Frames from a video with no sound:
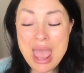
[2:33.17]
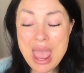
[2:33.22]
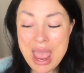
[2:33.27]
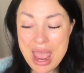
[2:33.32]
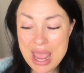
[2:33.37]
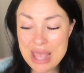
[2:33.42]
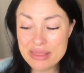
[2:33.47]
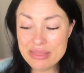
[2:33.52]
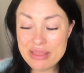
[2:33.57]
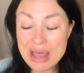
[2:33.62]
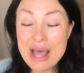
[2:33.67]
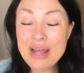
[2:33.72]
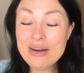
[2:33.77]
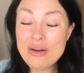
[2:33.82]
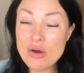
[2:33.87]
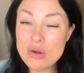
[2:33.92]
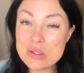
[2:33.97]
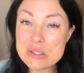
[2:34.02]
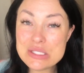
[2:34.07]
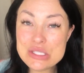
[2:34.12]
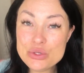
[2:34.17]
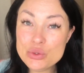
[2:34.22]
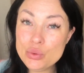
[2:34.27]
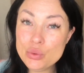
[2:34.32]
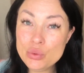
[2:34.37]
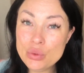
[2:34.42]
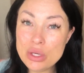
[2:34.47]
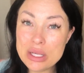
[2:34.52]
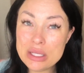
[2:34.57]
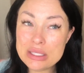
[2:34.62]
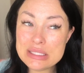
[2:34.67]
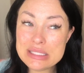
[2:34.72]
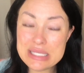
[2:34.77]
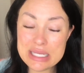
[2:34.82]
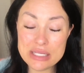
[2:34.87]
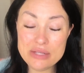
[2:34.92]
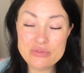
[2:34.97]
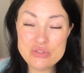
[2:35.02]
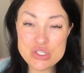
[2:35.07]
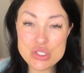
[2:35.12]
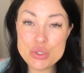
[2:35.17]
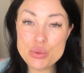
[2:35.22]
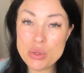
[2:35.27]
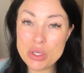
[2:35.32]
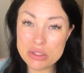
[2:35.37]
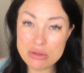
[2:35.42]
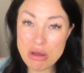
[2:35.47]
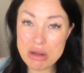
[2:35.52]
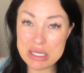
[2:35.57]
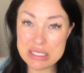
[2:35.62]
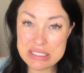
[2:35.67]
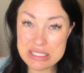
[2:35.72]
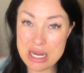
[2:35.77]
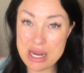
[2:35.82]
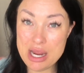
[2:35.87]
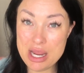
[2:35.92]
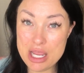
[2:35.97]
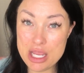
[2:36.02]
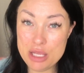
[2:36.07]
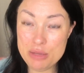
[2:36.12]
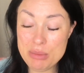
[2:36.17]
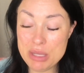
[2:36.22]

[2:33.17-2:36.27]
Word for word: and that also saves you a lot of time